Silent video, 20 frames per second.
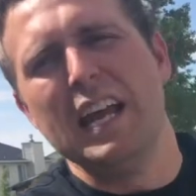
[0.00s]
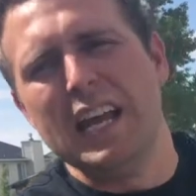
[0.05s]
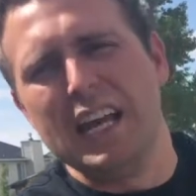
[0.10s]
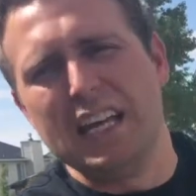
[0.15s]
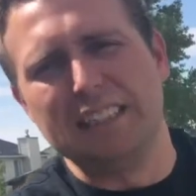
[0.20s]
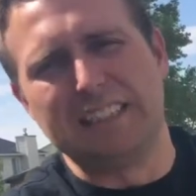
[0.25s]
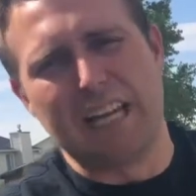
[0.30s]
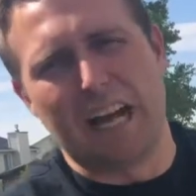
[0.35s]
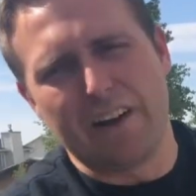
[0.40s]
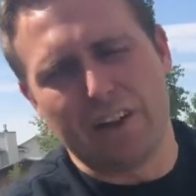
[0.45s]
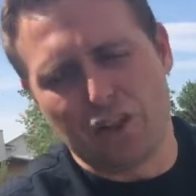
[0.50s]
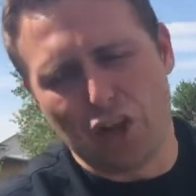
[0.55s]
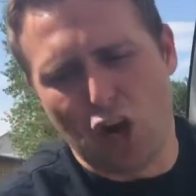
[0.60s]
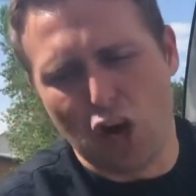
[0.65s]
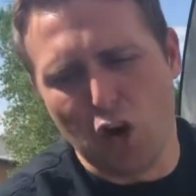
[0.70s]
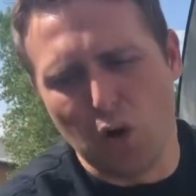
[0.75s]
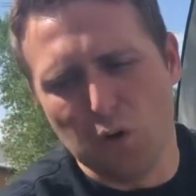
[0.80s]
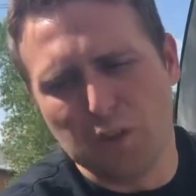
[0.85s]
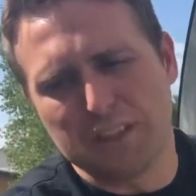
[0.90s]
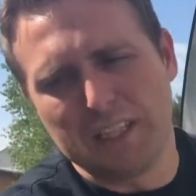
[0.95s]
is out of the
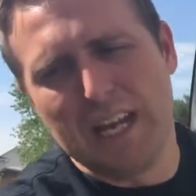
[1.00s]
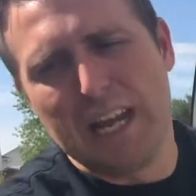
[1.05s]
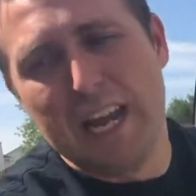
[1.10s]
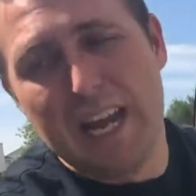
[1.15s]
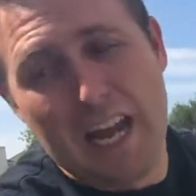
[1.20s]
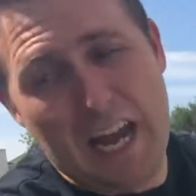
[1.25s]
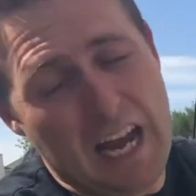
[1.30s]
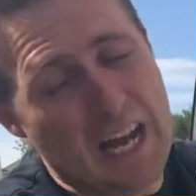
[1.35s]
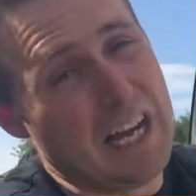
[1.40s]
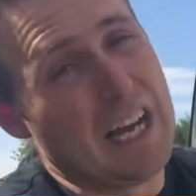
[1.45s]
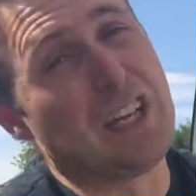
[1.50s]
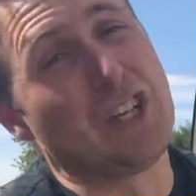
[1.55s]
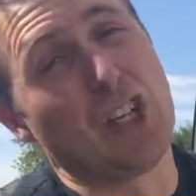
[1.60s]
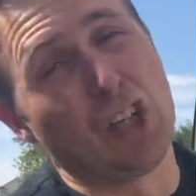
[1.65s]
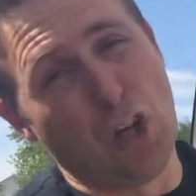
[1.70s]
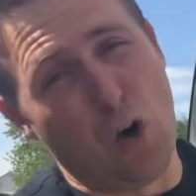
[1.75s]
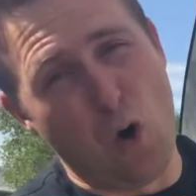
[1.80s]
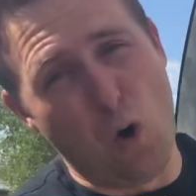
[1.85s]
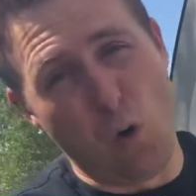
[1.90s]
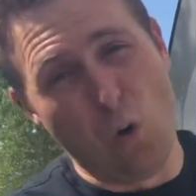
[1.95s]
hose and into
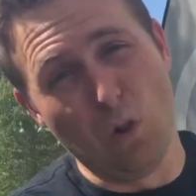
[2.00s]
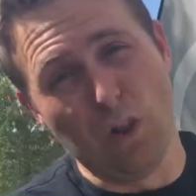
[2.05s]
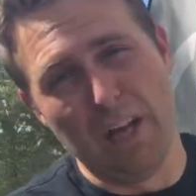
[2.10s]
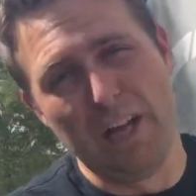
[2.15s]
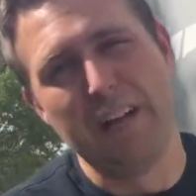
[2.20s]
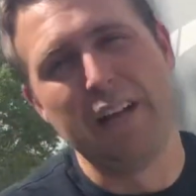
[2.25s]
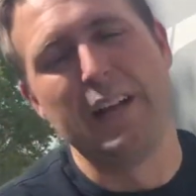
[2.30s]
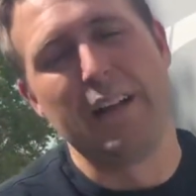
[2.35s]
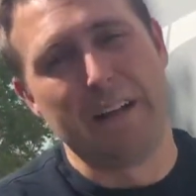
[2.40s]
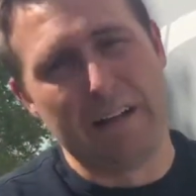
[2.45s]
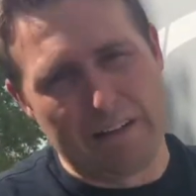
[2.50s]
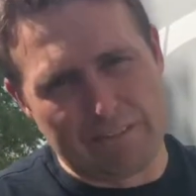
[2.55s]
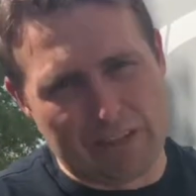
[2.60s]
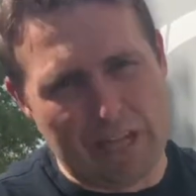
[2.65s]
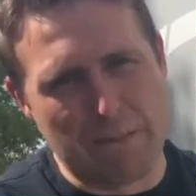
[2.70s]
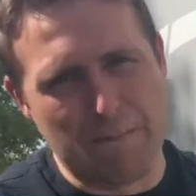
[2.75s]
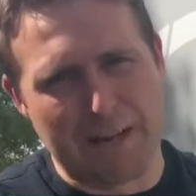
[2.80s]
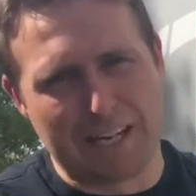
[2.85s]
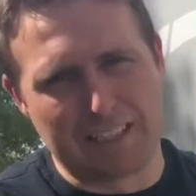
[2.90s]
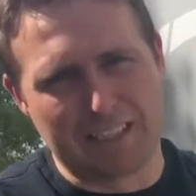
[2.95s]
the hole, if
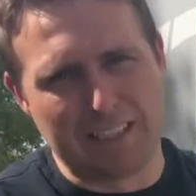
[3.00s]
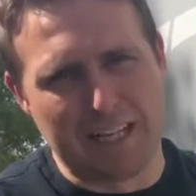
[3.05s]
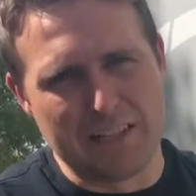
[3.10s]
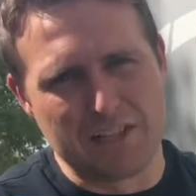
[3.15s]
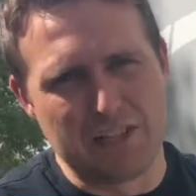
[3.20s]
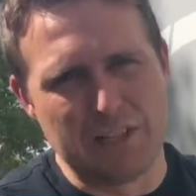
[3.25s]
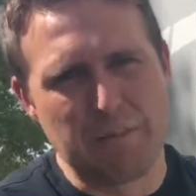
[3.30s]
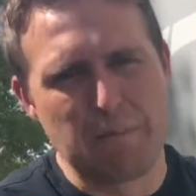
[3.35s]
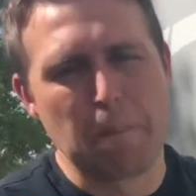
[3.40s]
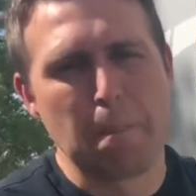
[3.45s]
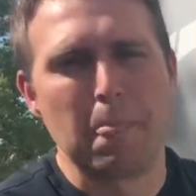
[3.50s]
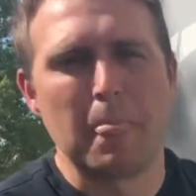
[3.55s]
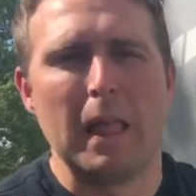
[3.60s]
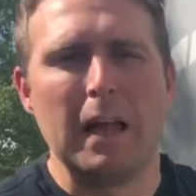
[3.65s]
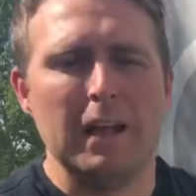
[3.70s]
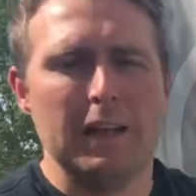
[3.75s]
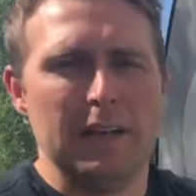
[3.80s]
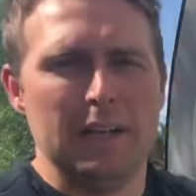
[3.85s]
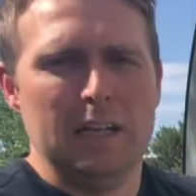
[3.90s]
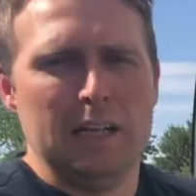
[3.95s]
that makes sense.
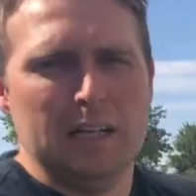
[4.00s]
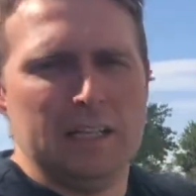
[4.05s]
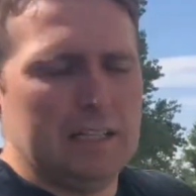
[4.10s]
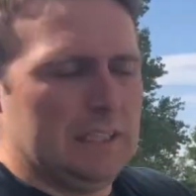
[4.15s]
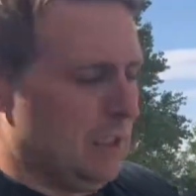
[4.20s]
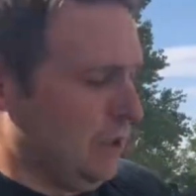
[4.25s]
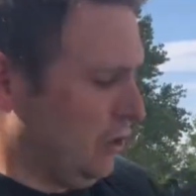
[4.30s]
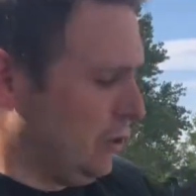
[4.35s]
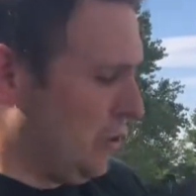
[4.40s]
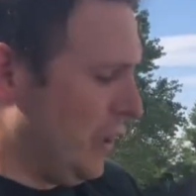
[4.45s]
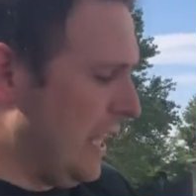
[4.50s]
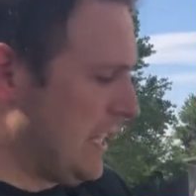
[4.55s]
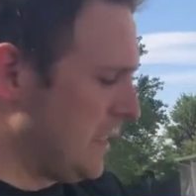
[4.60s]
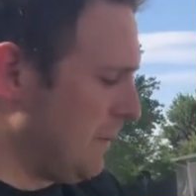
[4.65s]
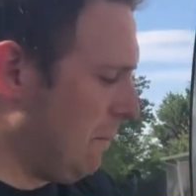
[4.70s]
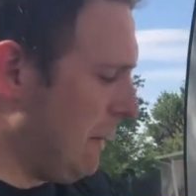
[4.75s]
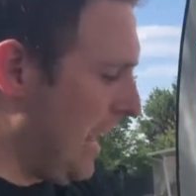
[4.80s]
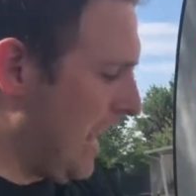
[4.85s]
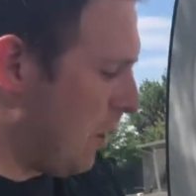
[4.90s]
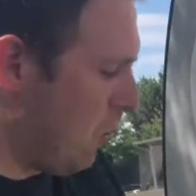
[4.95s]
So that's the
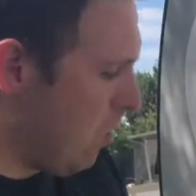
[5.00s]
black